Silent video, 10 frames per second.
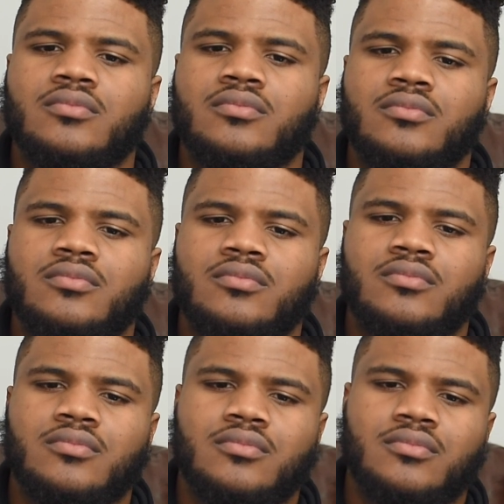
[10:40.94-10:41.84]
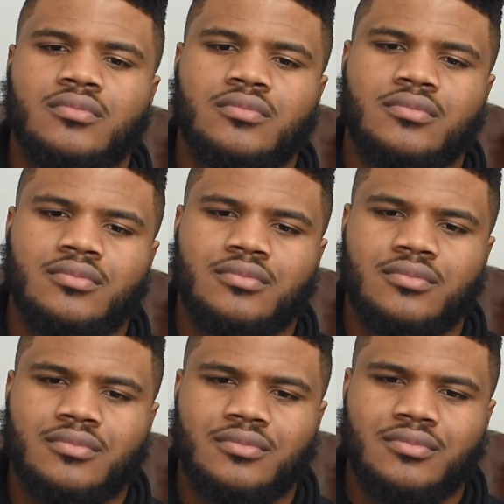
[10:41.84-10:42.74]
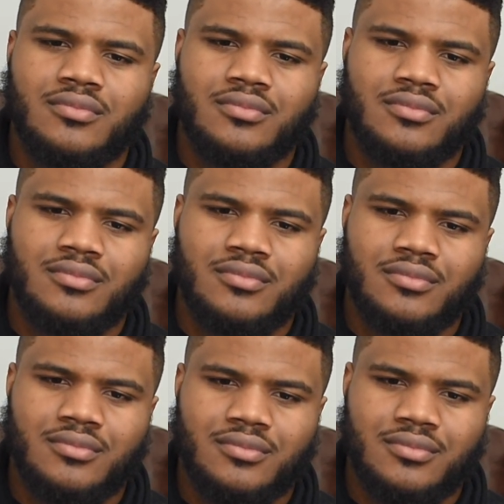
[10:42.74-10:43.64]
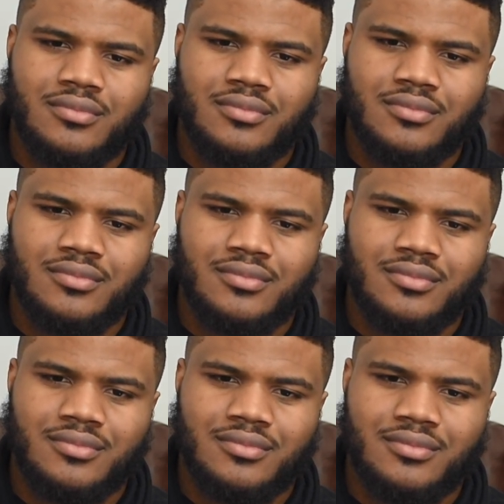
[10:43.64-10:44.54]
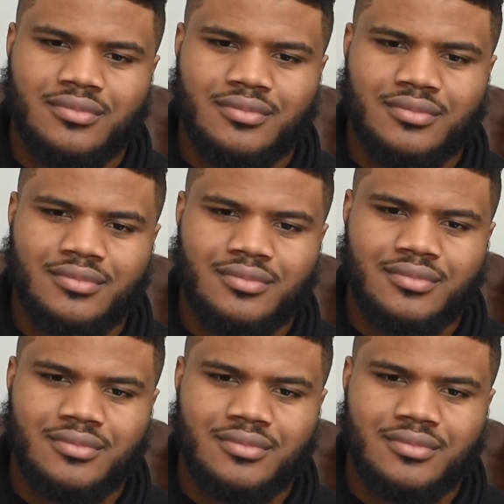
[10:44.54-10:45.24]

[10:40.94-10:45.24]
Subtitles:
(not speaking)